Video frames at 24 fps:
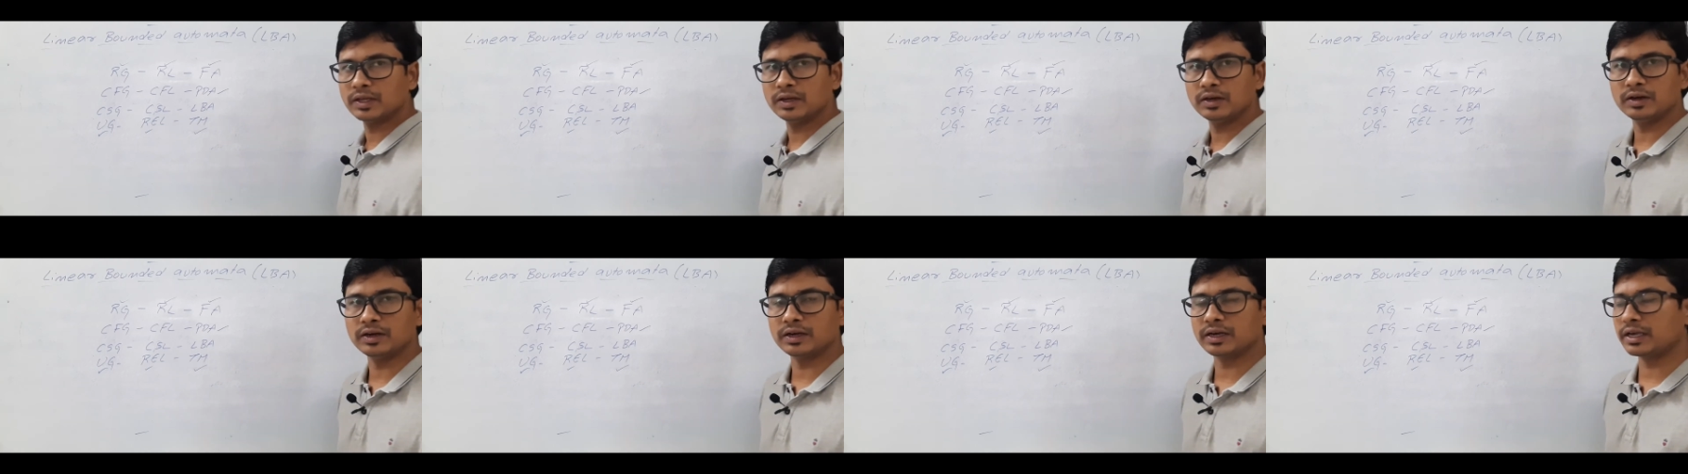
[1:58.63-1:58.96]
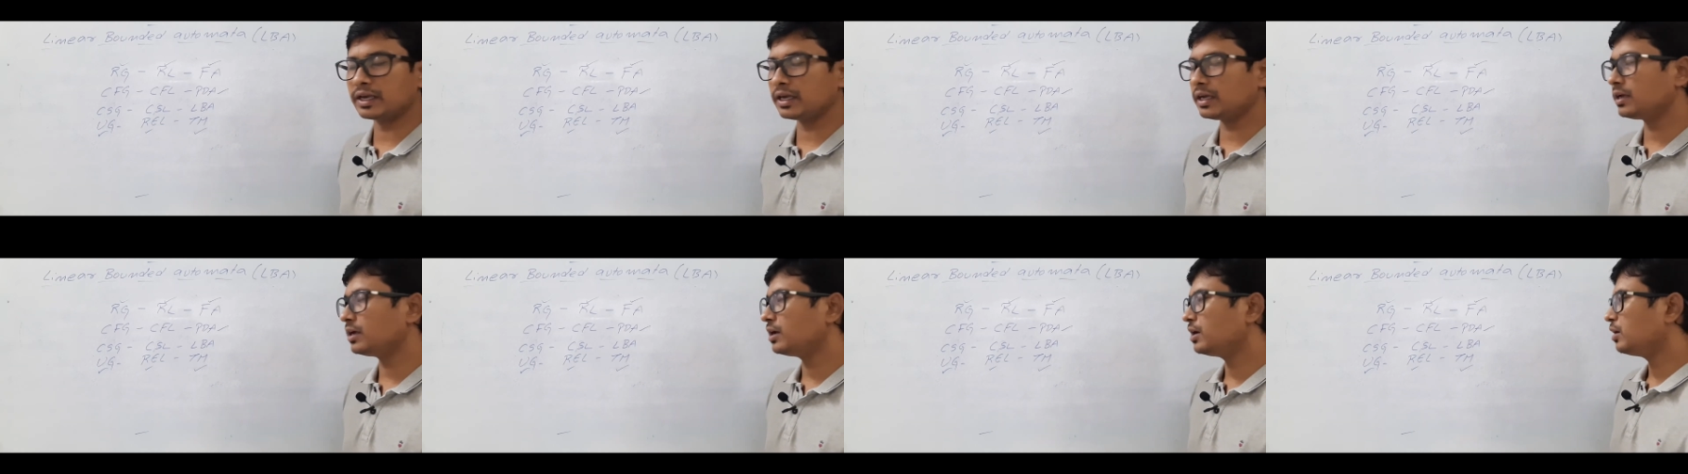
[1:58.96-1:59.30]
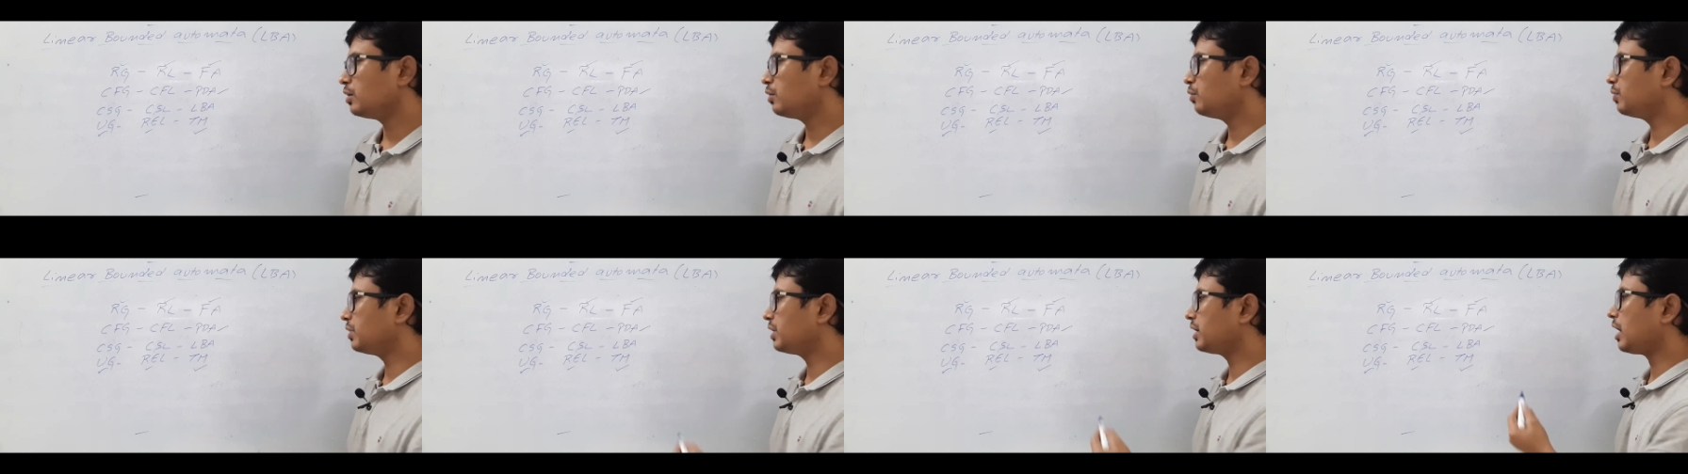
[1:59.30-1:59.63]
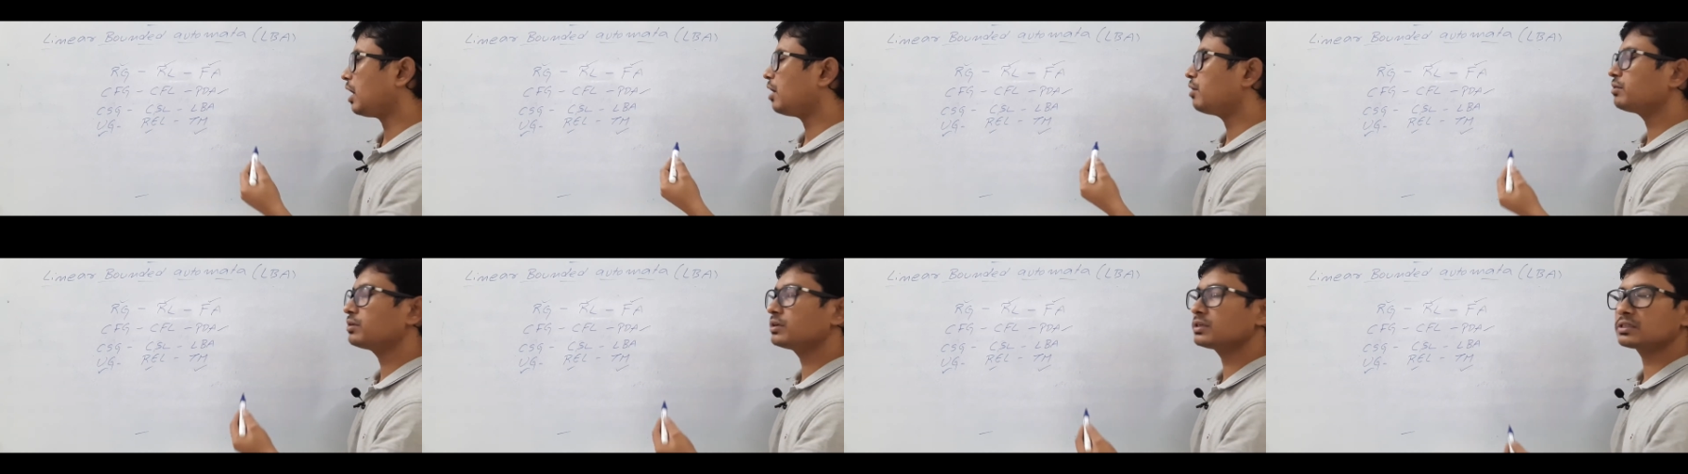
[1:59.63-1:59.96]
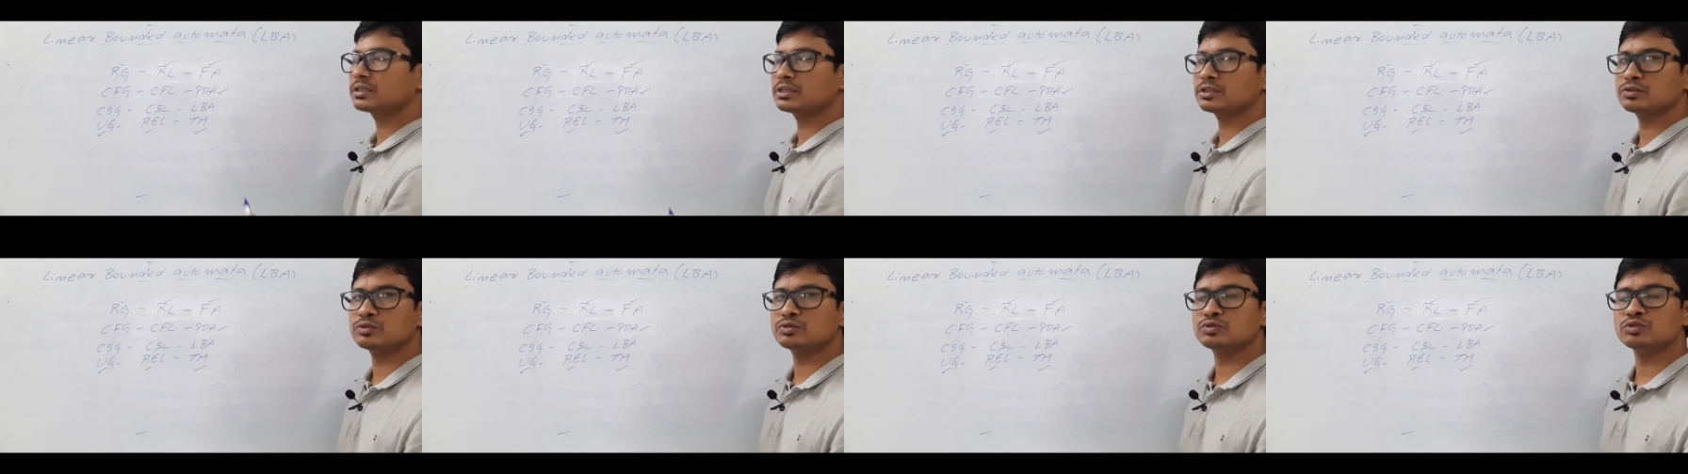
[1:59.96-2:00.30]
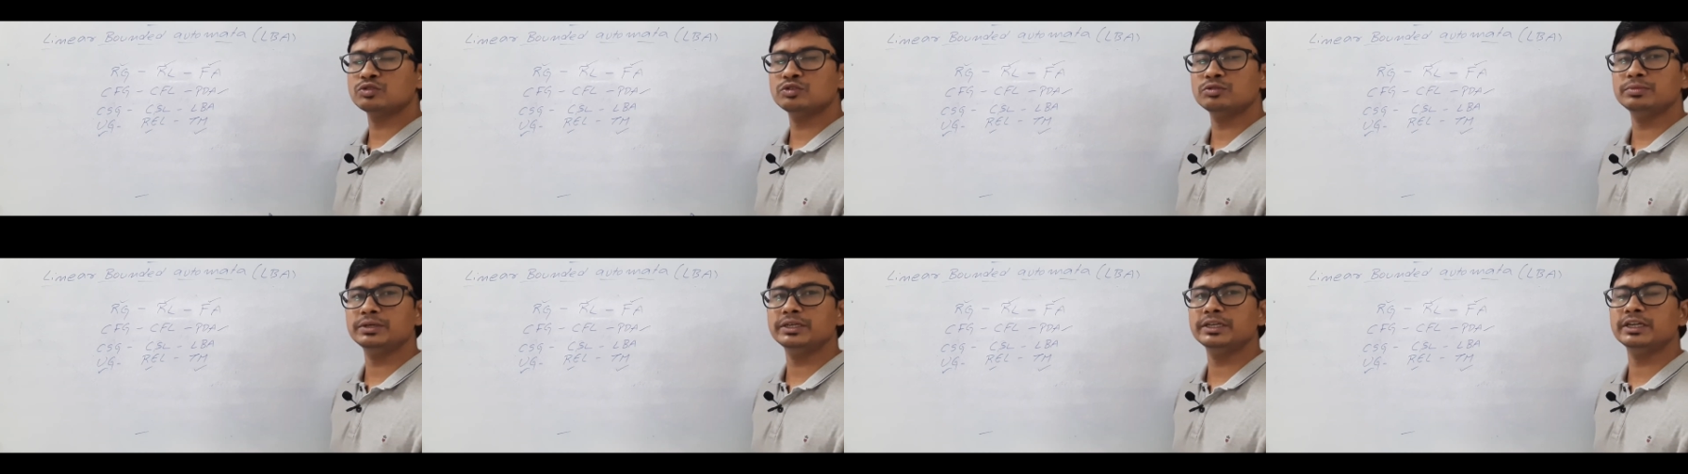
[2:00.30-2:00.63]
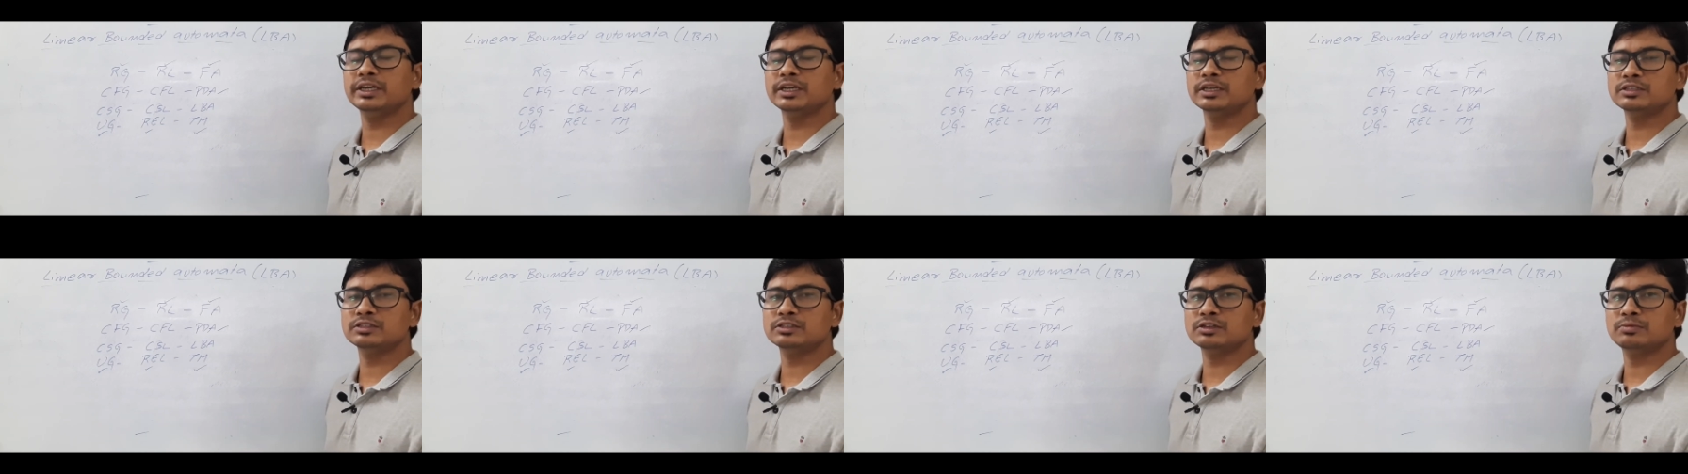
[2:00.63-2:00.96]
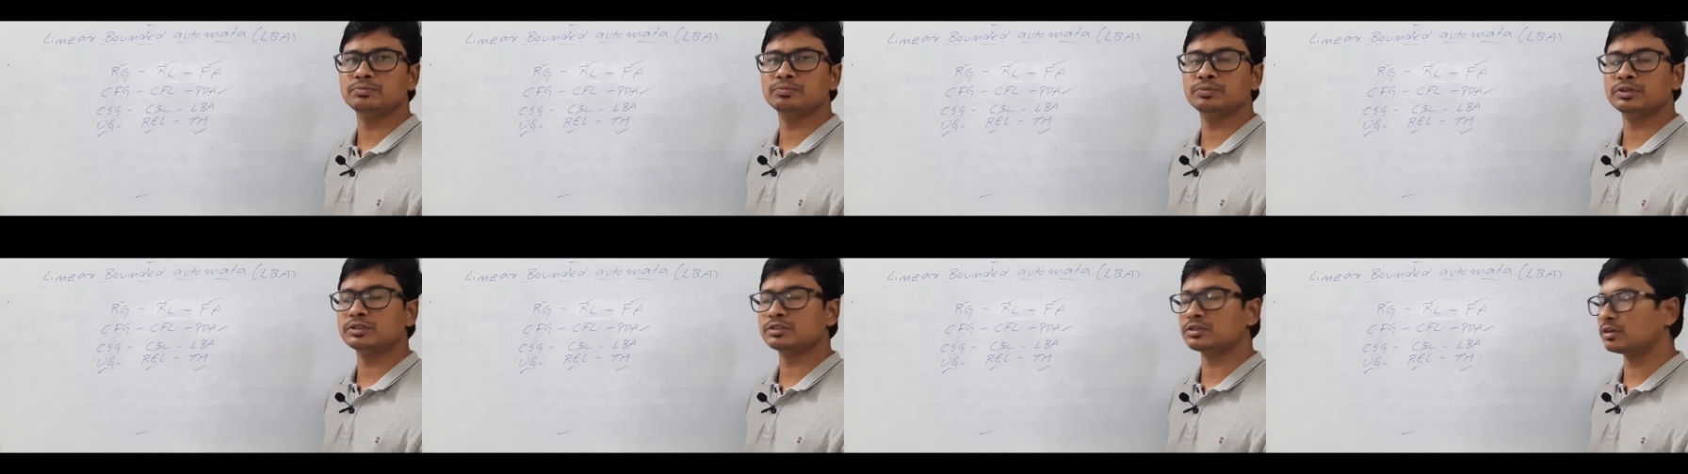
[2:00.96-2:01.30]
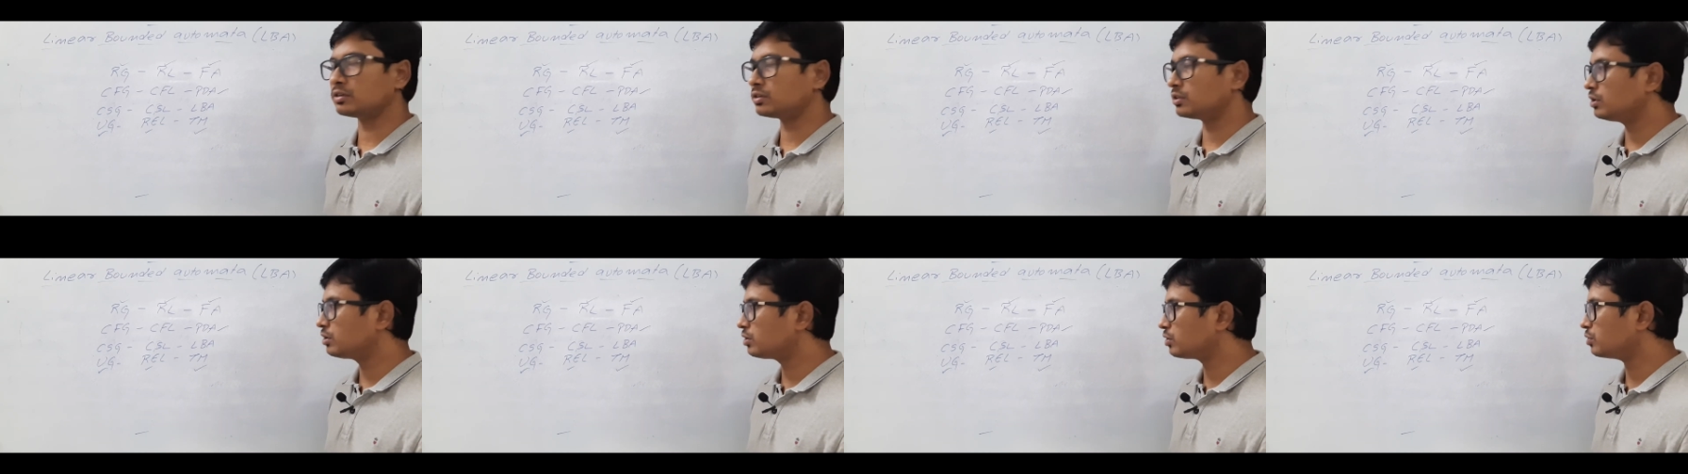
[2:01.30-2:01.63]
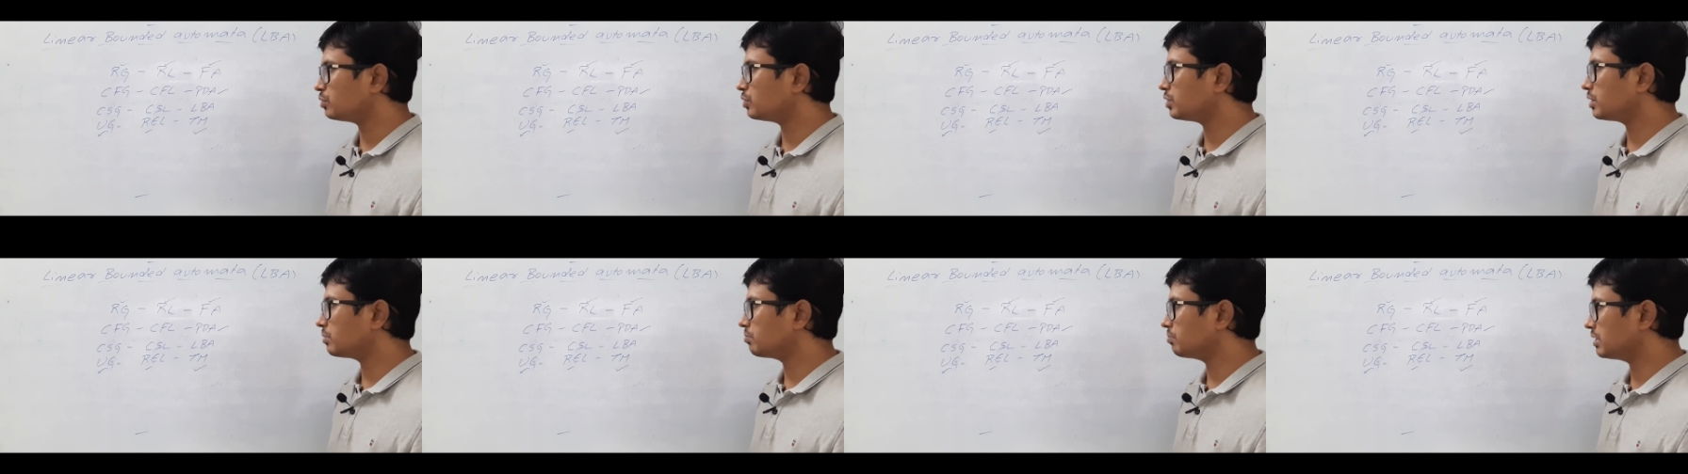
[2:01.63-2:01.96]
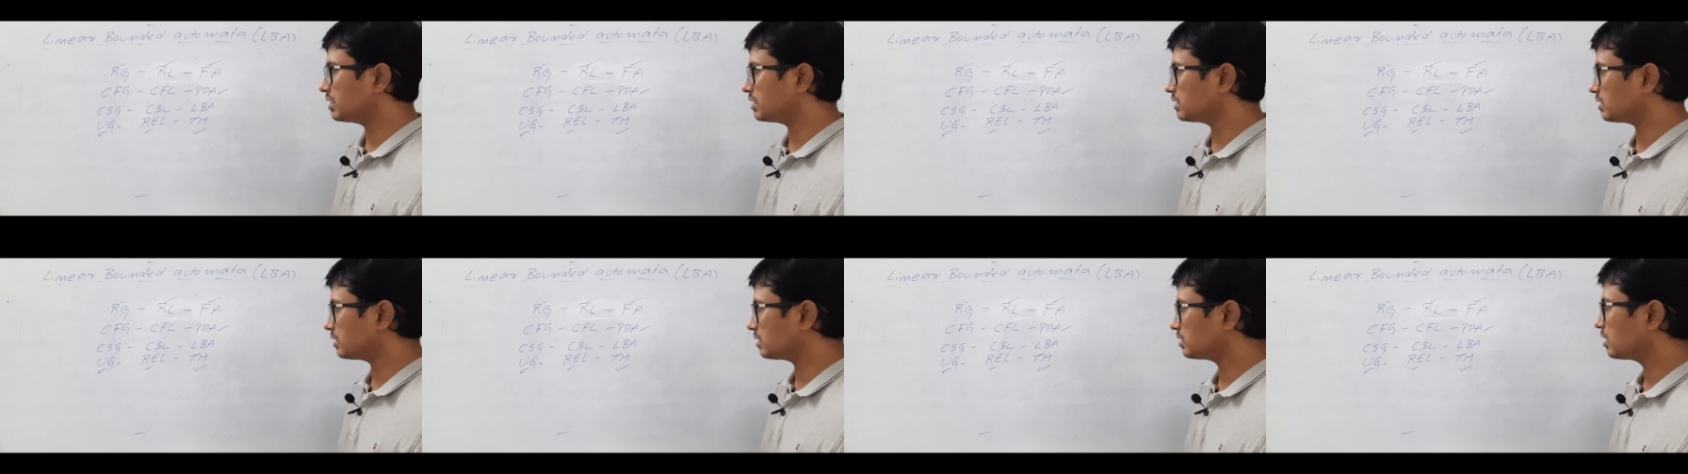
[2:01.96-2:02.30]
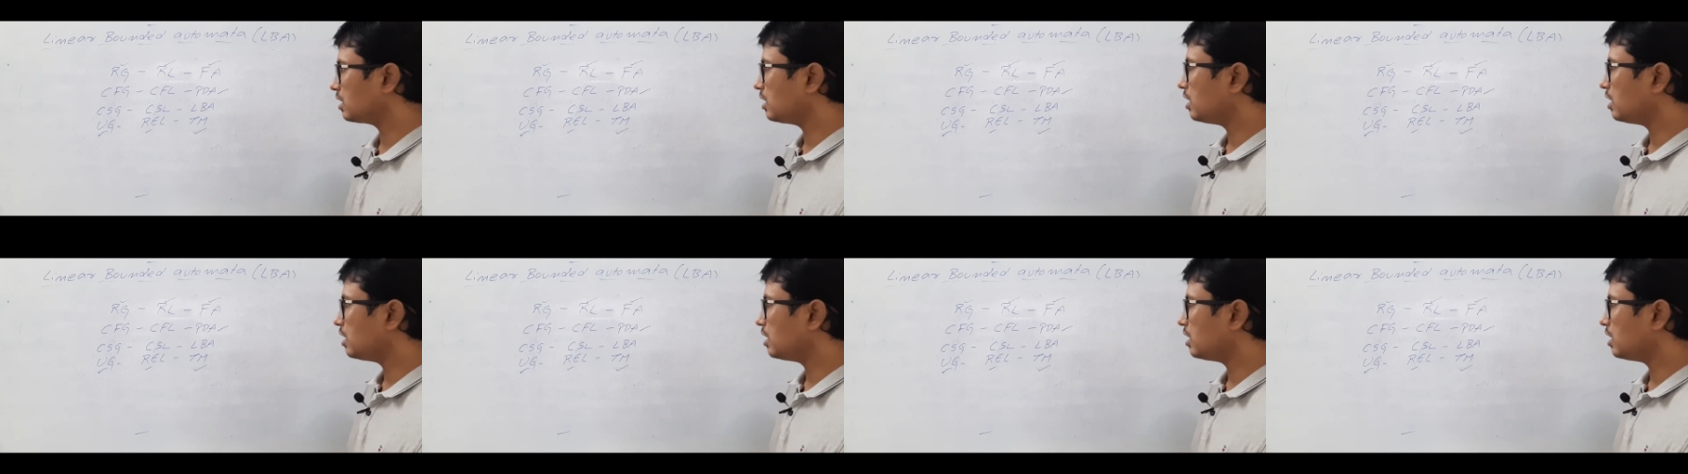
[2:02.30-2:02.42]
Okay, we have discussed so many examples on the Turing machine.